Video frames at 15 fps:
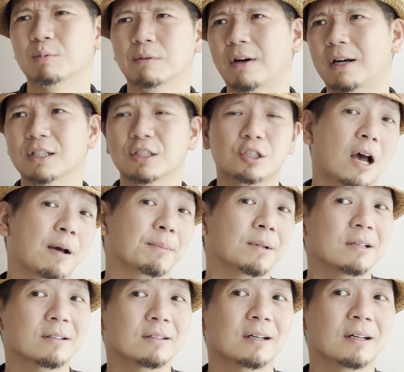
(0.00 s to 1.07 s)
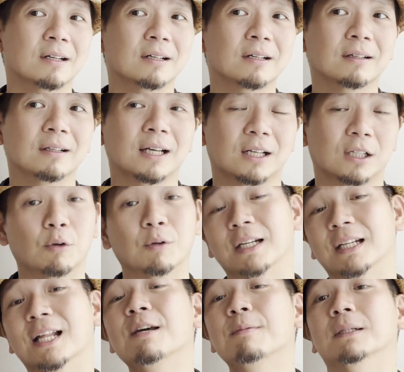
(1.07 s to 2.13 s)
with other Japanese like clothing
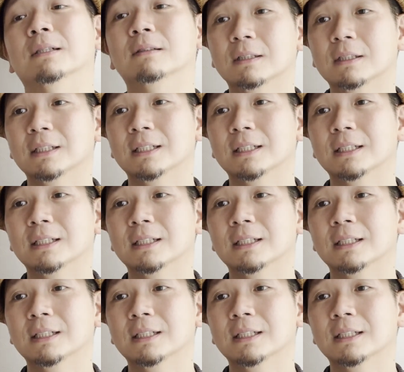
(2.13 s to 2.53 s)
label.